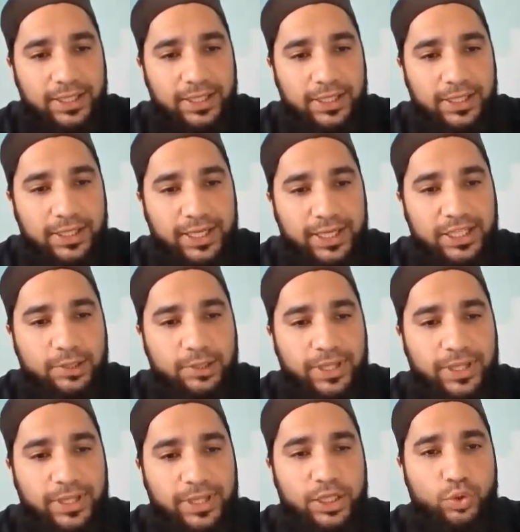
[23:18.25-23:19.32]
indicated by
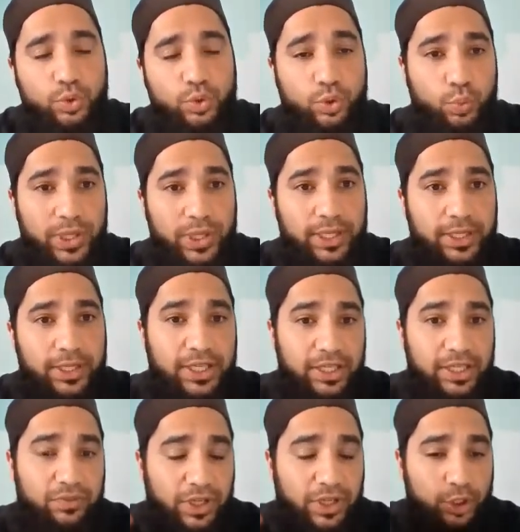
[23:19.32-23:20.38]
that noon, we,
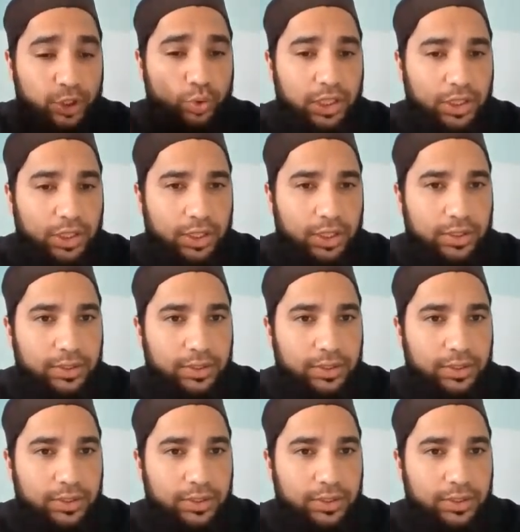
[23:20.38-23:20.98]
referring to Allah.